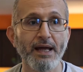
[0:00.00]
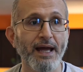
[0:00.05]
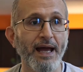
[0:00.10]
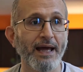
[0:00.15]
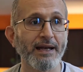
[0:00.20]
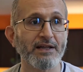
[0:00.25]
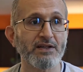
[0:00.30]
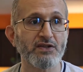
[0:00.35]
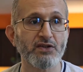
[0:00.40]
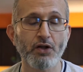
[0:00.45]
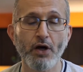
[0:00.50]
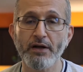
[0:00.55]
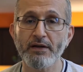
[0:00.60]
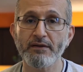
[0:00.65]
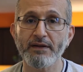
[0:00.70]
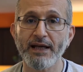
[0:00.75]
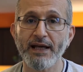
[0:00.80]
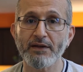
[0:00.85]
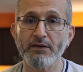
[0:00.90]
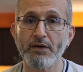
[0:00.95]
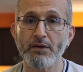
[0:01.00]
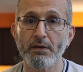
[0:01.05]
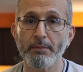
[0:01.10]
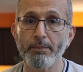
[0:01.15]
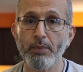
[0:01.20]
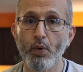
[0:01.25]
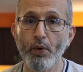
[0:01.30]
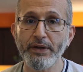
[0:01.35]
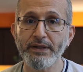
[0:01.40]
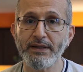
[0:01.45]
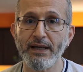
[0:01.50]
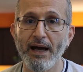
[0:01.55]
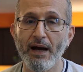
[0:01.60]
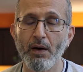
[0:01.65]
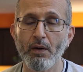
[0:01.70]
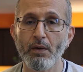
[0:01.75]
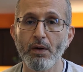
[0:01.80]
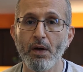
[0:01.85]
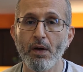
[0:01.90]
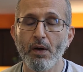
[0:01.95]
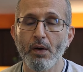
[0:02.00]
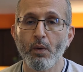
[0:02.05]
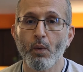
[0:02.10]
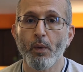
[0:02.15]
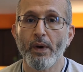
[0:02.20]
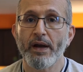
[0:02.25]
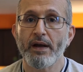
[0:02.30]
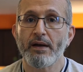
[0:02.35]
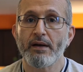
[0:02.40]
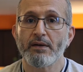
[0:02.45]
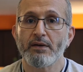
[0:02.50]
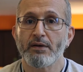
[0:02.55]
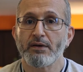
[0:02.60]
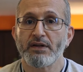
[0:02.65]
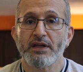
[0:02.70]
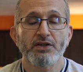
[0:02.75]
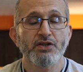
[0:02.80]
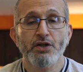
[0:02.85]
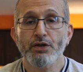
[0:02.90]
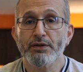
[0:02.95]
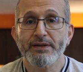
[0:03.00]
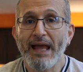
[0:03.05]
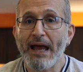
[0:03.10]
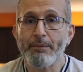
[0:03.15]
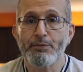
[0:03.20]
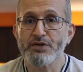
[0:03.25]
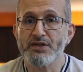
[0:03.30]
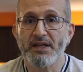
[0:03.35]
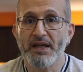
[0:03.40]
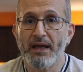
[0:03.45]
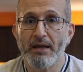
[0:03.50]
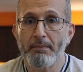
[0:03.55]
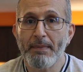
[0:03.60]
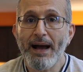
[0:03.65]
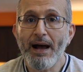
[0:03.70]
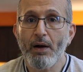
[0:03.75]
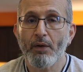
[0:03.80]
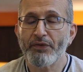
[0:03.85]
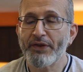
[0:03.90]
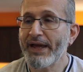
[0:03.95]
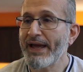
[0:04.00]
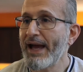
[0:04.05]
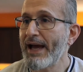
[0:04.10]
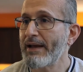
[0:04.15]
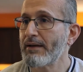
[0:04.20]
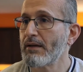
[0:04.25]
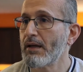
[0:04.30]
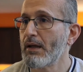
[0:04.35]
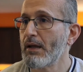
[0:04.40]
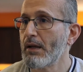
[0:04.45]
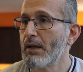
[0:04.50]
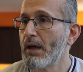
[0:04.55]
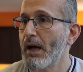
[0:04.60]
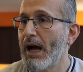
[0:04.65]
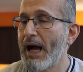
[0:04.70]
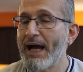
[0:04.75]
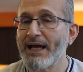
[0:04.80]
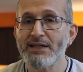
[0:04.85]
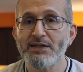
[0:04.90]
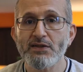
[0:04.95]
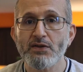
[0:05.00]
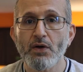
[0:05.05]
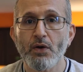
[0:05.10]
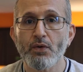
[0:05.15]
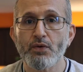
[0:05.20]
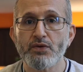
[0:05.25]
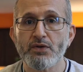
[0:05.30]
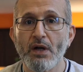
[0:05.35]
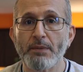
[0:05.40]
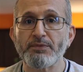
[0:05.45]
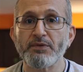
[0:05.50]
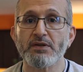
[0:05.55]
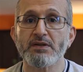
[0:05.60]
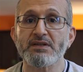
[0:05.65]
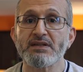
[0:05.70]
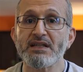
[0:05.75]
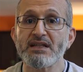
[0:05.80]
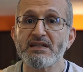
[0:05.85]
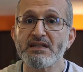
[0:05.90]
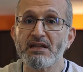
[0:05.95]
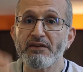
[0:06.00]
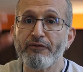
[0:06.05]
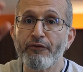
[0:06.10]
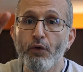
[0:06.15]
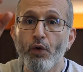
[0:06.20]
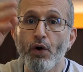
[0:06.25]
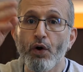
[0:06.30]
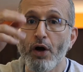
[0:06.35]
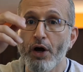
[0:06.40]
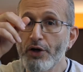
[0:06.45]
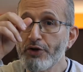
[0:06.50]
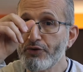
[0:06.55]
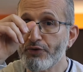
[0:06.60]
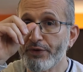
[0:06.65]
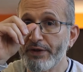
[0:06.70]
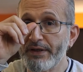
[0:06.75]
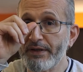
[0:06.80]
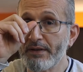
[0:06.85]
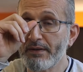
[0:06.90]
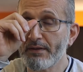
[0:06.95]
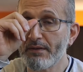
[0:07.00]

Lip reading: And it's starting to get to the point now when digital cameras came out, they had ISOs up to 6400,